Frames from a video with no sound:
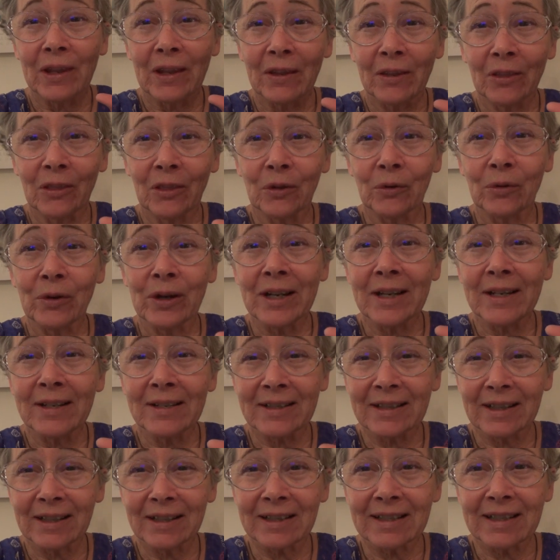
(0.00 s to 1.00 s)
three
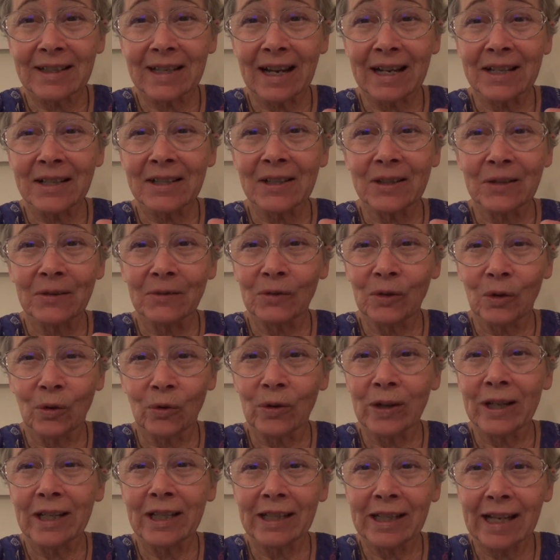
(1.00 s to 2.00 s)
successive
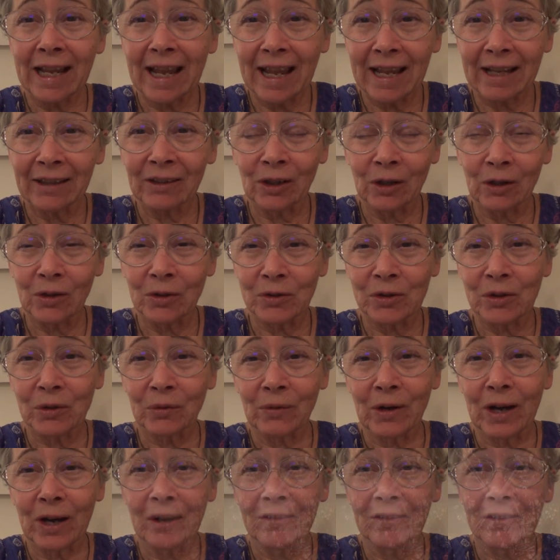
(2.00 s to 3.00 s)
green halos
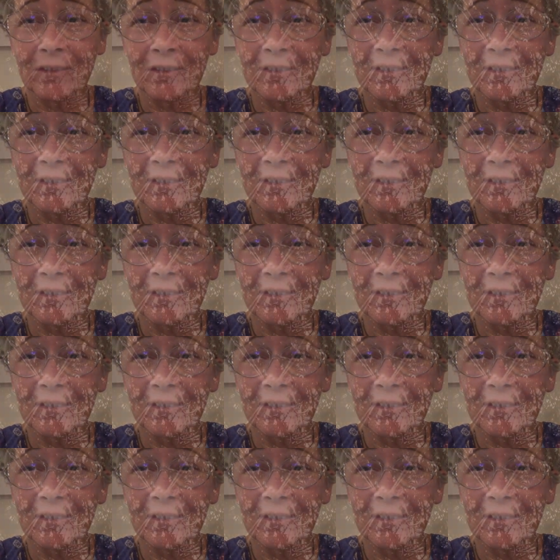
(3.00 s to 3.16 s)
around the